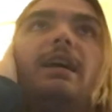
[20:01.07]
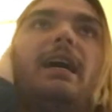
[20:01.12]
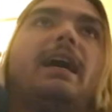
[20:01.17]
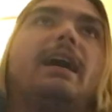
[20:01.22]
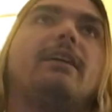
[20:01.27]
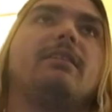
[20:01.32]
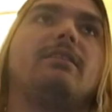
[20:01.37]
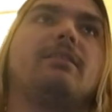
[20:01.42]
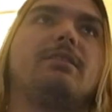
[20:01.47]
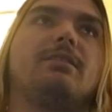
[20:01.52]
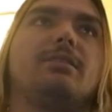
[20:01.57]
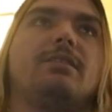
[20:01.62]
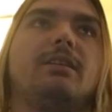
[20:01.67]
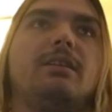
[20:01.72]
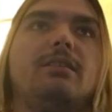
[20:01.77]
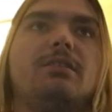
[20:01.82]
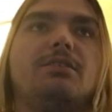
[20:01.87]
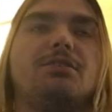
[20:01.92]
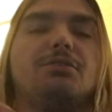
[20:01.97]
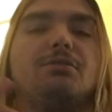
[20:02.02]
going to add this
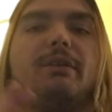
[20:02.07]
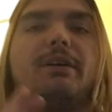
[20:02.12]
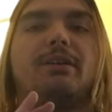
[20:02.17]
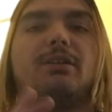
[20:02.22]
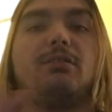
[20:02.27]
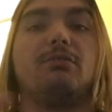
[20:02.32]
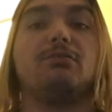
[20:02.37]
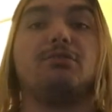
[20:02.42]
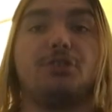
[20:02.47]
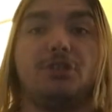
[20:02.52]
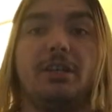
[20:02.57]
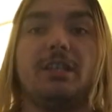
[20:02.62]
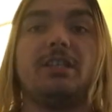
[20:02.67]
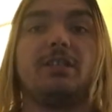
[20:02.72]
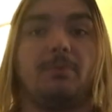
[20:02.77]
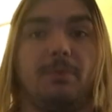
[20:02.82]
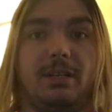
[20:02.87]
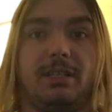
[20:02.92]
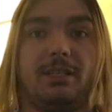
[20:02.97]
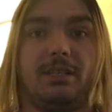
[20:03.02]
in so I don't
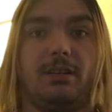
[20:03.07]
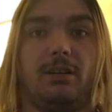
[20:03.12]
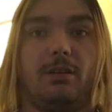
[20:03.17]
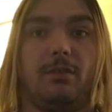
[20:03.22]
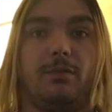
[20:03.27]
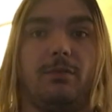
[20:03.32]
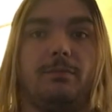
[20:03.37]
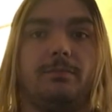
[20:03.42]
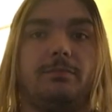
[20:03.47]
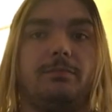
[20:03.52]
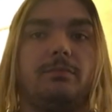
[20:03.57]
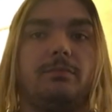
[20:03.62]
jinx myself